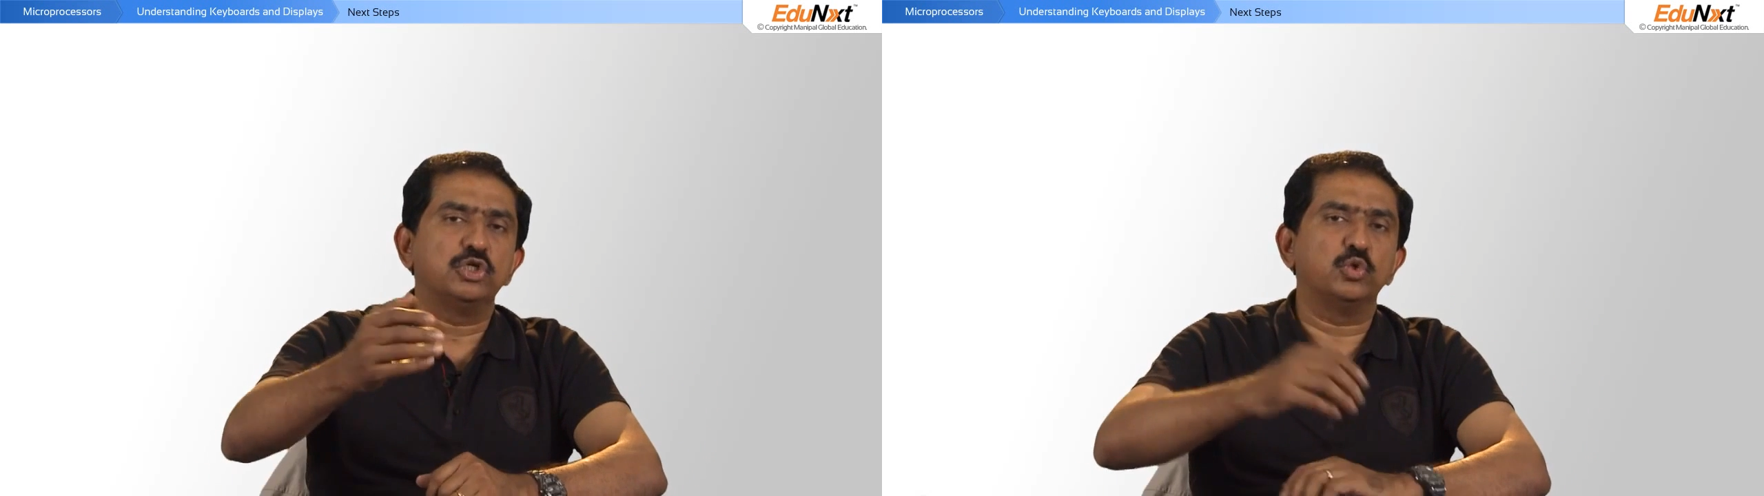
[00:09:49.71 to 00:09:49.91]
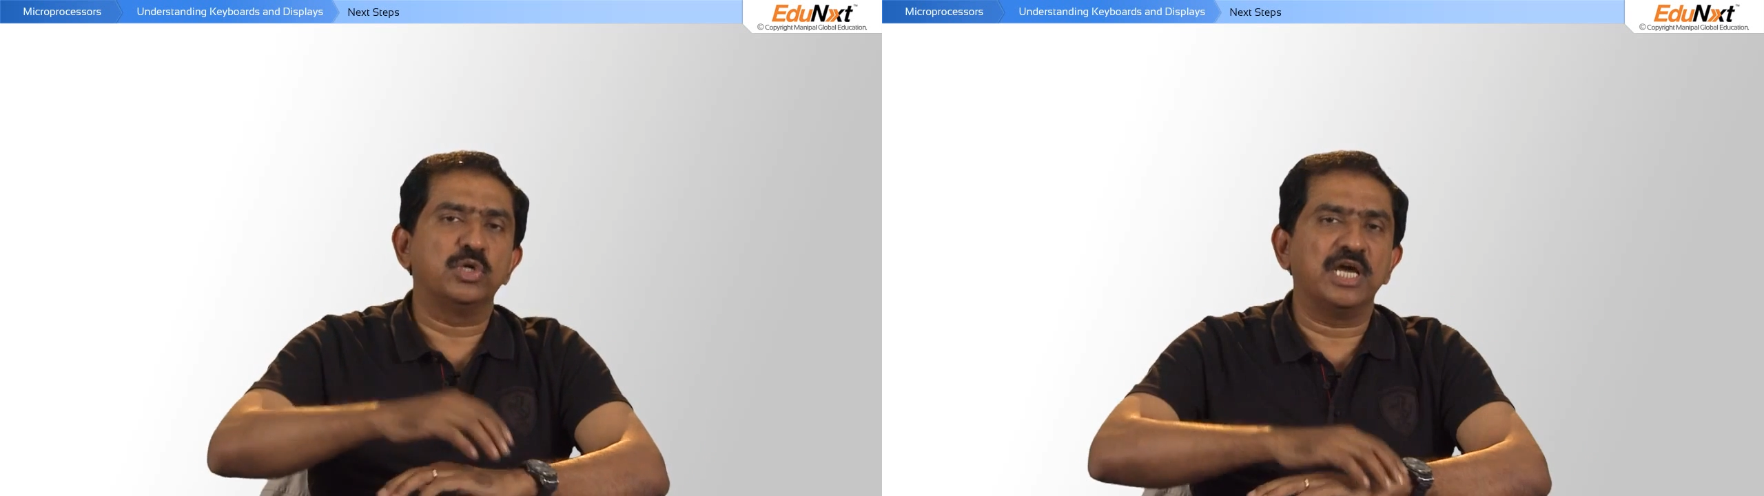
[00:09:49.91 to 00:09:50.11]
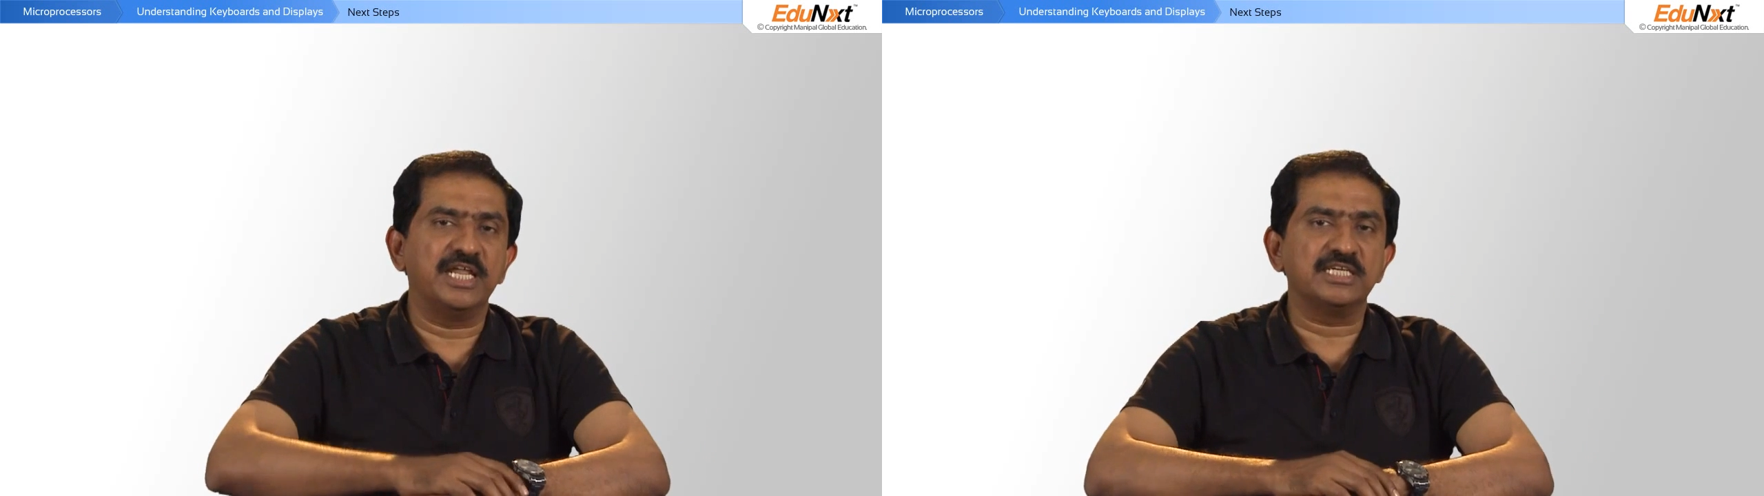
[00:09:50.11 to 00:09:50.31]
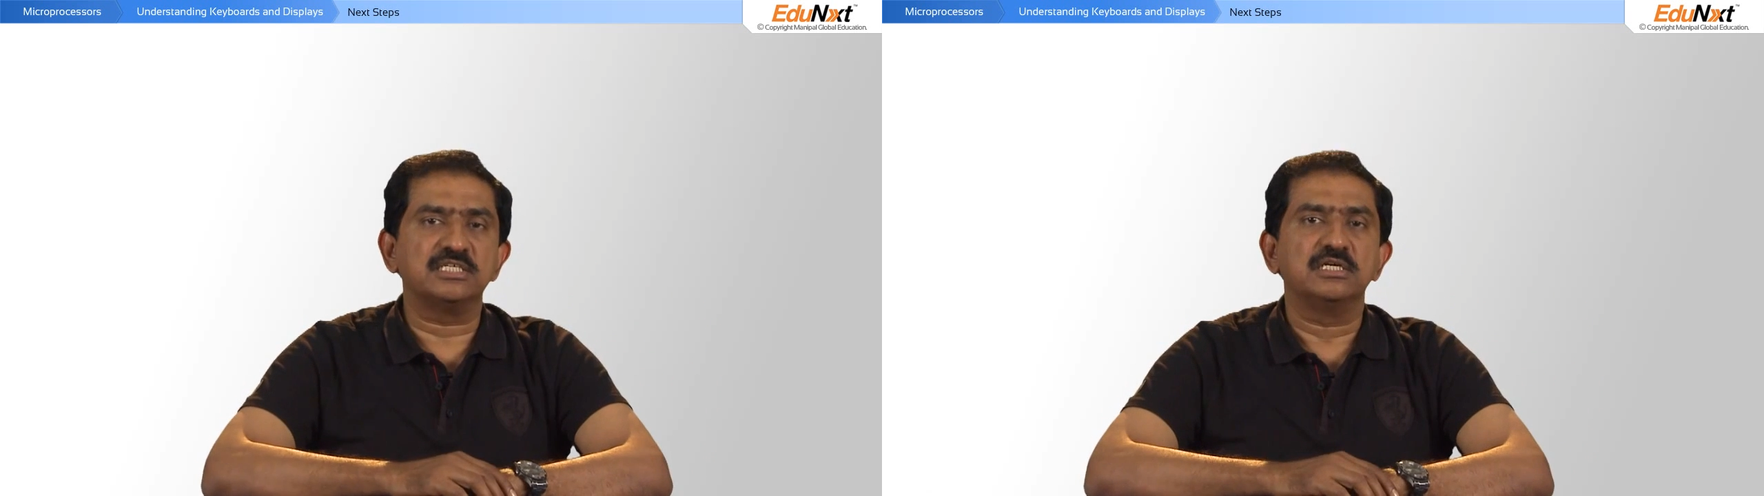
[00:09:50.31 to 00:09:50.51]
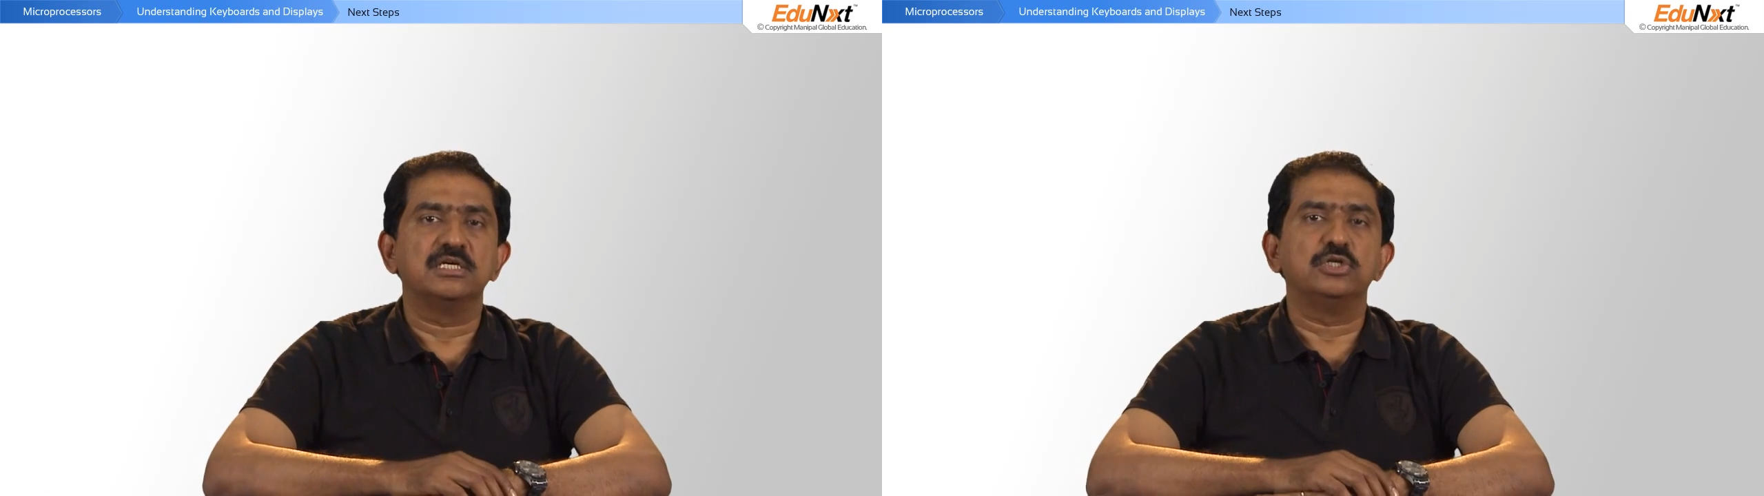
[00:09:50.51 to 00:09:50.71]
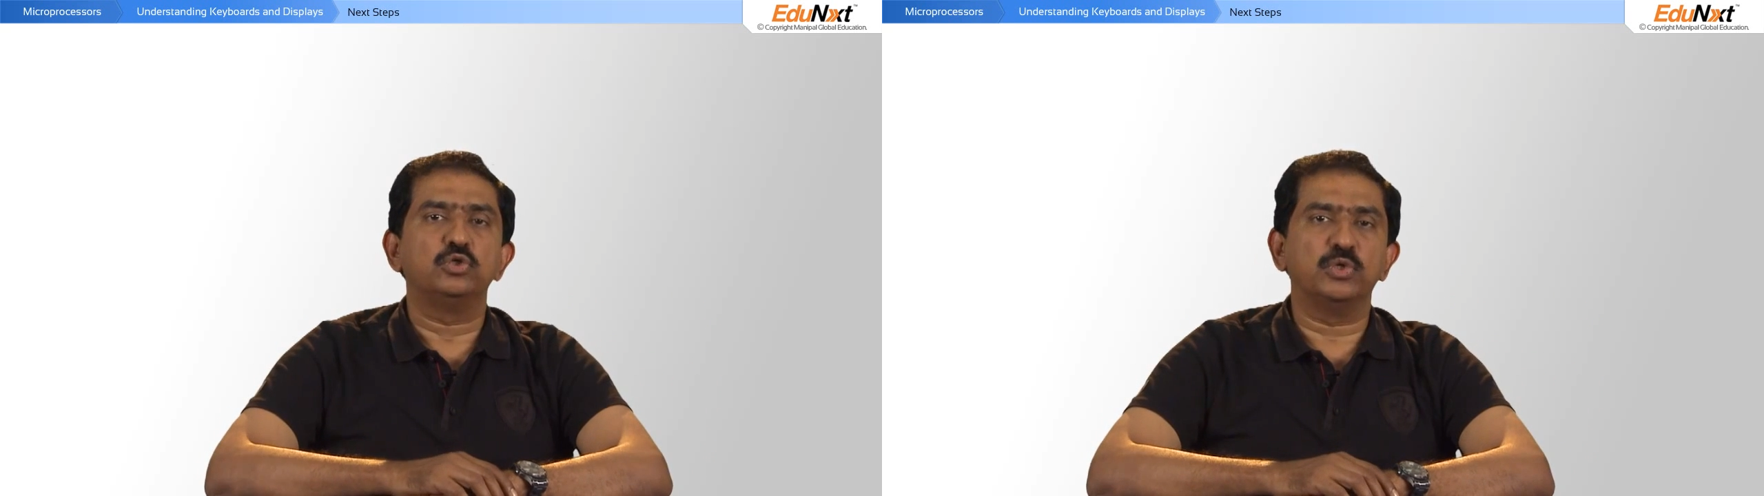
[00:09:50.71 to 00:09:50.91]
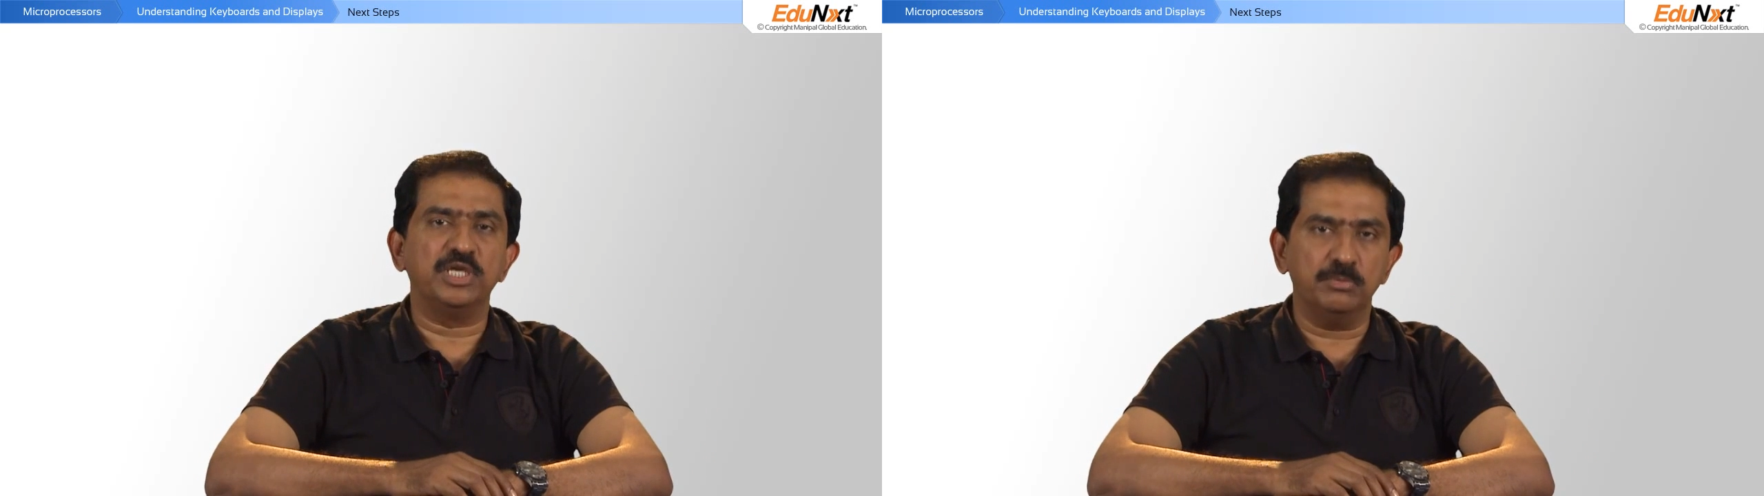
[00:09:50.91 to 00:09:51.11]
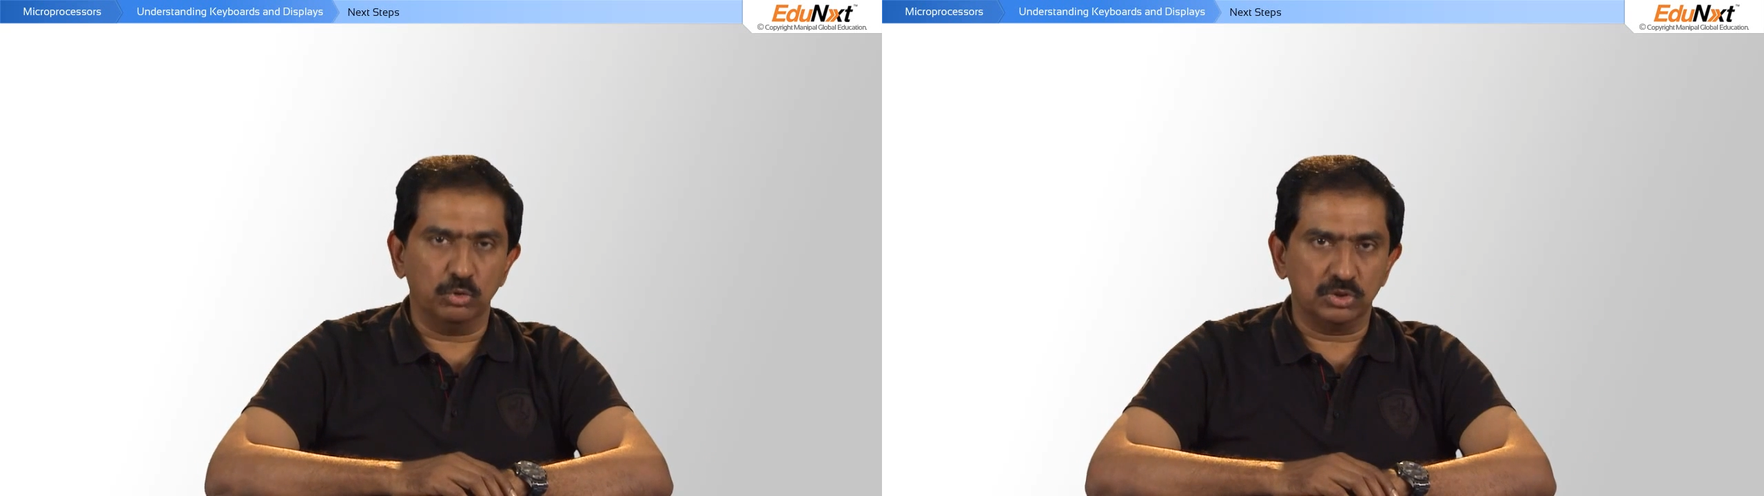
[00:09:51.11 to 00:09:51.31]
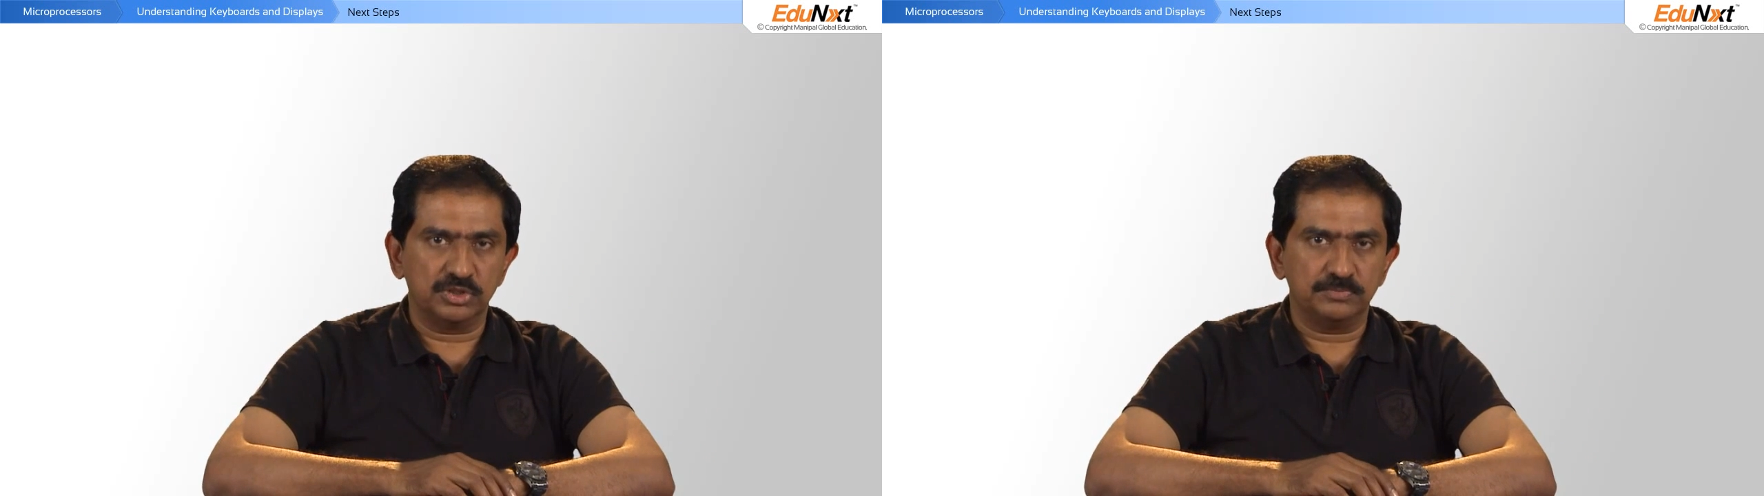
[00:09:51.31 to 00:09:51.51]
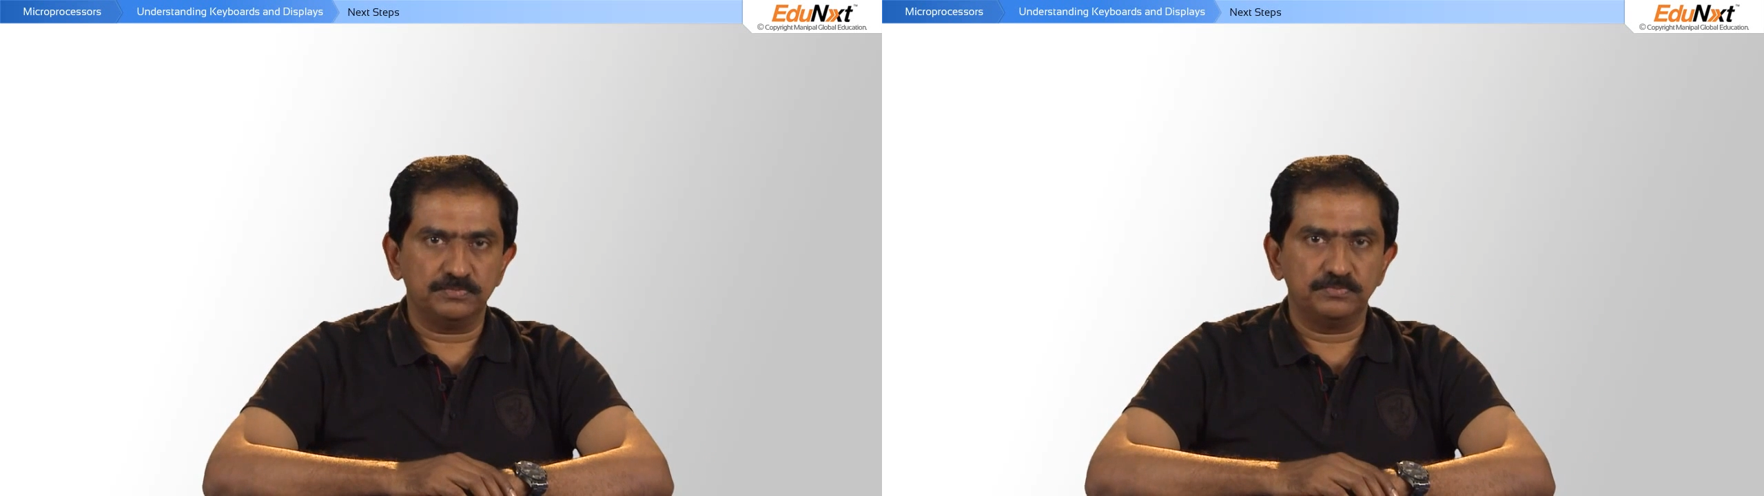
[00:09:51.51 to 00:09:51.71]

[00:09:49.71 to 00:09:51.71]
to connect to keyboards.